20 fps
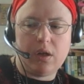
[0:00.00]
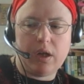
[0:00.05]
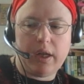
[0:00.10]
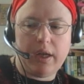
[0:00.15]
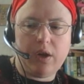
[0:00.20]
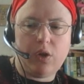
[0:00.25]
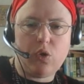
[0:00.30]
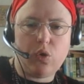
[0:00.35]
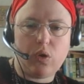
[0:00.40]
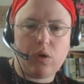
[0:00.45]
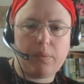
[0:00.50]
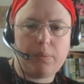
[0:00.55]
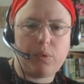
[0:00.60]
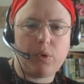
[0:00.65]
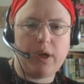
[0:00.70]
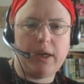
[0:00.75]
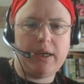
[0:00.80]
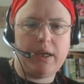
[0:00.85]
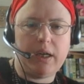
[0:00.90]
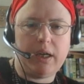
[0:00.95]

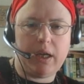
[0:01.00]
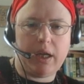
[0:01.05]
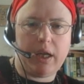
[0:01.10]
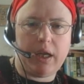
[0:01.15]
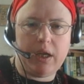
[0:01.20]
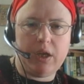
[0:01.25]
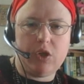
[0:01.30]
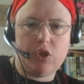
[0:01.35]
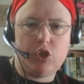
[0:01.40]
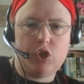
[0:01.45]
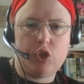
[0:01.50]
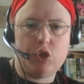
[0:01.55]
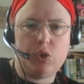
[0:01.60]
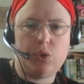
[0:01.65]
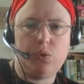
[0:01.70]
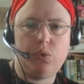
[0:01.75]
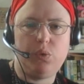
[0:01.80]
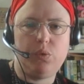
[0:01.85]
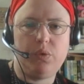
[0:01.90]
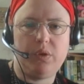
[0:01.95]
incorporated
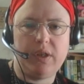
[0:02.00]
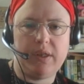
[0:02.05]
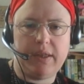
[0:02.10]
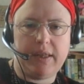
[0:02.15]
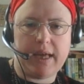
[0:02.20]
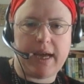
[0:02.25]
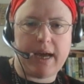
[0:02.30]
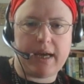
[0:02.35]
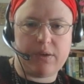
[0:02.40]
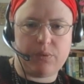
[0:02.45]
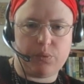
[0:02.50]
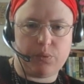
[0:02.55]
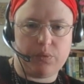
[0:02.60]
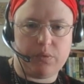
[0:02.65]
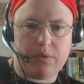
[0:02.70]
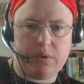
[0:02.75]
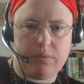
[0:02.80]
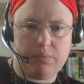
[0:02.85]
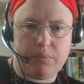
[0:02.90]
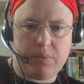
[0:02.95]
into that
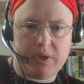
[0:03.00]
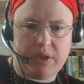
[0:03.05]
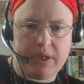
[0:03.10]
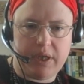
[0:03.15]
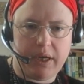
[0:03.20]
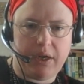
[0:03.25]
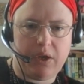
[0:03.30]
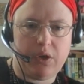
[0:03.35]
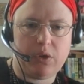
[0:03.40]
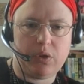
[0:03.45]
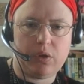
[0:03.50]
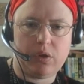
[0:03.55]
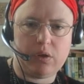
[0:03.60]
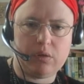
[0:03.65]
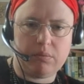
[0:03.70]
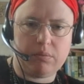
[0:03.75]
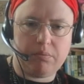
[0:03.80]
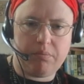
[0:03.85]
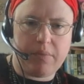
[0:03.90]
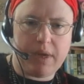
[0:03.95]

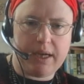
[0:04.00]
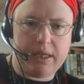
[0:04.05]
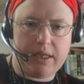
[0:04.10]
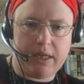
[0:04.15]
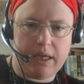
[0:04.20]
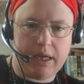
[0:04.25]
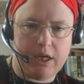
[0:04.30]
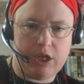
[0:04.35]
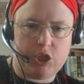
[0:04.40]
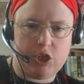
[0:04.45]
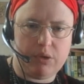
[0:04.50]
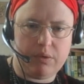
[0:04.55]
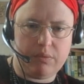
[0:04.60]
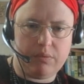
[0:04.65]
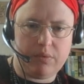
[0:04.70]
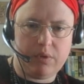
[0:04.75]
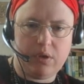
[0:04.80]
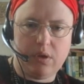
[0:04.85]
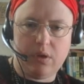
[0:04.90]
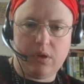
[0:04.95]
particular meditation
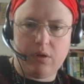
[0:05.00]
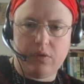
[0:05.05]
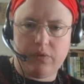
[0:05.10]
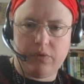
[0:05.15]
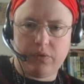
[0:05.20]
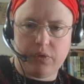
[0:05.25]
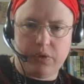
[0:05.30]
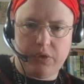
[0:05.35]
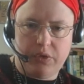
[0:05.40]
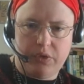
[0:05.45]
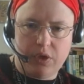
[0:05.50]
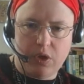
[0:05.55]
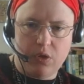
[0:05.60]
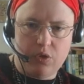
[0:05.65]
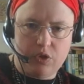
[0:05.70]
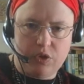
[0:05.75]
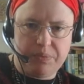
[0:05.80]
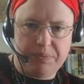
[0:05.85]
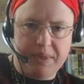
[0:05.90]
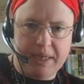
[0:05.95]
for
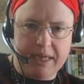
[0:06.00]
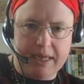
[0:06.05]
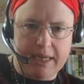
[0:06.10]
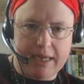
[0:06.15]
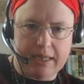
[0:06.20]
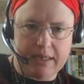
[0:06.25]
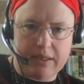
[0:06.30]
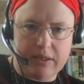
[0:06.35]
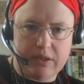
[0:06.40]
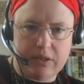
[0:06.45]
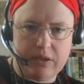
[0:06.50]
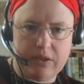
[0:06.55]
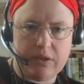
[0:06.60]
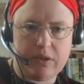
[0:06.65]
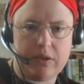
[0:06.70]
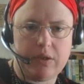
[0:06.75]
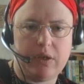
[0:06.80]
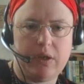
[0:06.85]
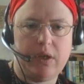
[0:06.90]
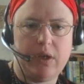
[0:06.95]
those beads
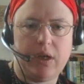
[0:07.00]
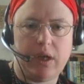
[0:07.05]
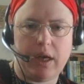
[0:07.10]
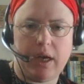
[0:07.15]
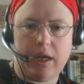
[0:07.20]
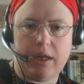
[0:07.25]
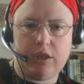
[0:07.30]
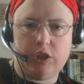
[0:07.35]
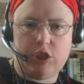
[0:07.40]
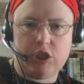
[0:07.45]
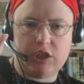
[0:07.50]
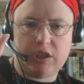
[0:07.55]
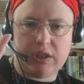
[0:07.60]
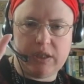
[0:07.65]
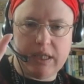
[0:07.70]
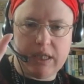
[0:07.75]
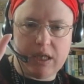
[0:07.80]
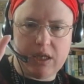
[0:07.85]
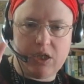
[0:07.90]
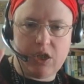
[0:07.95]
and just
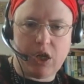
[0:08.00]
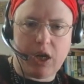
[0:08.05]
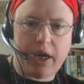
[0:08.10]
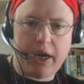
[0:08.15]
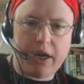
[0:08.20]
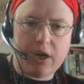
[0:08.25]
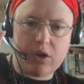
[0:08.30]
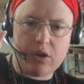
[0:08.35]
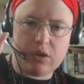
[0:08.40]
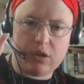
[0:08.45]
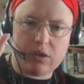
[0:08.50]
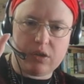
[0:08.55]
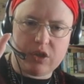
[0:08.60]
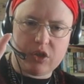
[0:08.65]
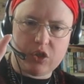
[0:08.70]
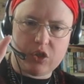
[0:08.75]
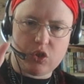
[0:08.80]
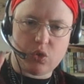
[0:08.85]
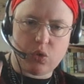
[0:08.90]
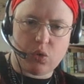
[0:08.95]
the entire
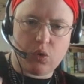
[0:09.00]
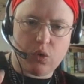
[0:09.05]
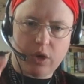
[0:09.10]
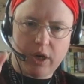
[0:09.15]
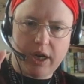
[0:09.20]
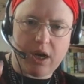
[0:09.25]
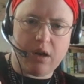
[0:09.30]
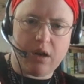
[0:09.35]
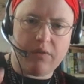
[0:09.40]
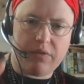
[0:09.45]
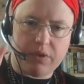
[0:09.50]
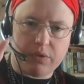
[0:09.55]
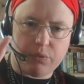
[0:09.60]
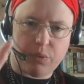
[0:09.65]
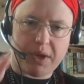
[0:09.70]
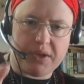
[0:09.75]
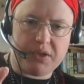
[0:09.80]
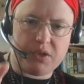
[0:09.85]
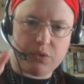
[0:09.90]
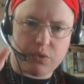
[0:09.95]
story of the
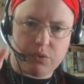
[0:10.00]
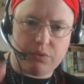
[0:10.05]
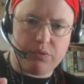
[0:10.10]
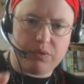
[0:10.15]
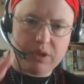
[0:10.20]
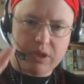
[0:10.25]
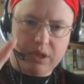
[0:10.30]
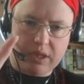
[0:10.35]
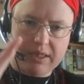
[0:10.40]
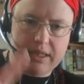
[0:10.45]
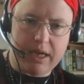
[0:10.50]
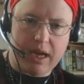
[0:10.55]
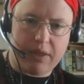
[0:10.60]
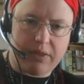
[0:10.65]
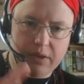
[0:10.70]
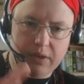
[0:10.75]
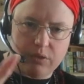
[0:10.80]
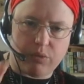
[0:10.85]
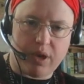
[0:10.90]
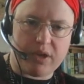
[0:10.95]
resur- the
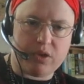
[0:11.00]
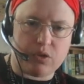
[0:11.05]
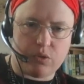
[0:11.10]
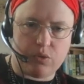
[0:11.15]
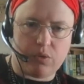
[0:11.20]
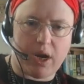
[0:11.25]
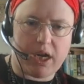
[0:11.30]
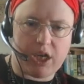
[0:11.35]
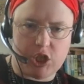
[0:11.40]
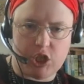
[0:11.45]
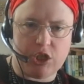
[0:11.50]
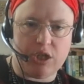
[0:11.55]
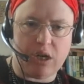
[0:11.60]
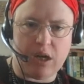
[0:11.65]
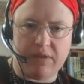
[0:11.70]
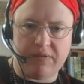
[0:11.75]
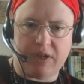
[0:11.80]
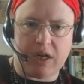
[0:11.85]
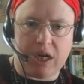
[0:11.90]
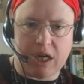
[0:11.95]
death and resurrection
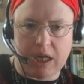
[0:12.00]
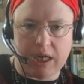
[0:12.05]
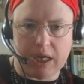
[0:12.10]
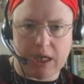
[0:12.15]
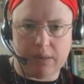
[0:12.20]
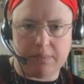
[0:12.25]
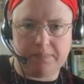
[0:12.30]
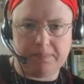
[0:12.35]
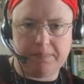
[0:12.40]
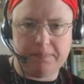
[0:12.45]
of Anna.